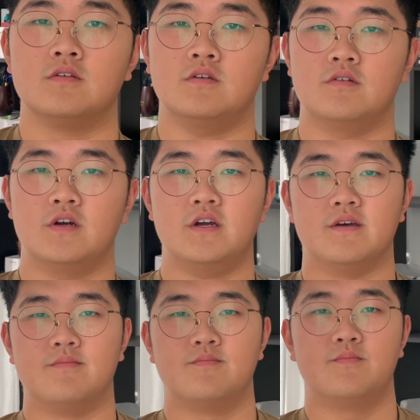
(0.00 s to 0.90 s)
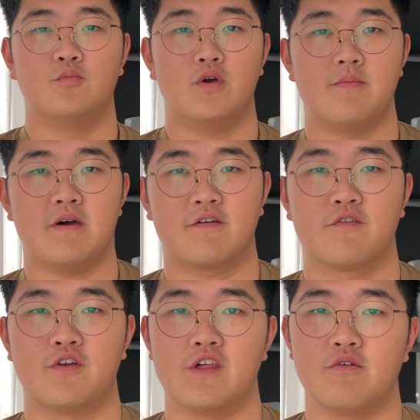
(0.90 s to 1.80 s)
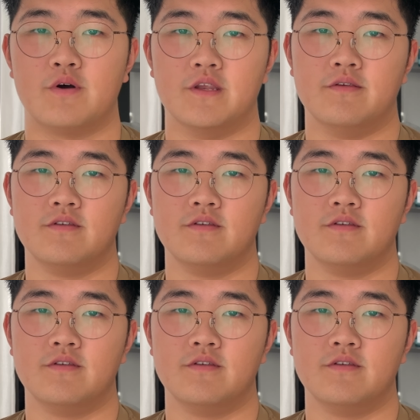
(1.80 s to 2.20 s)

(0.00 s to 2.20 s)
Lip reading: All right, we're back for another one.